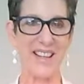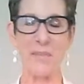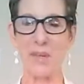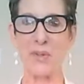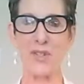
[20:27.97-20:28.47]
I'm
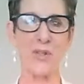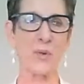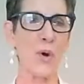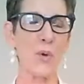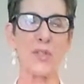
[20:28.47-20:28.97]
a person who
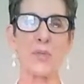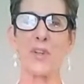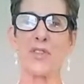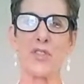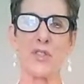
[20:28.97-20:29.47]
always
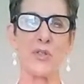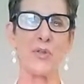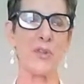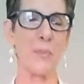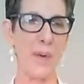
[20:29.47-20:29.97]
wants to
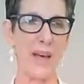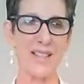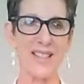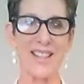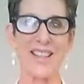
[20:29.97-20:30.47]
do the
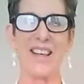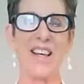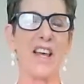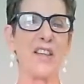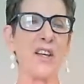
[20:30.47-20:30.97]
best
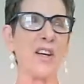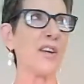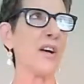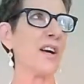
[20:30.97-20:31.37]
and the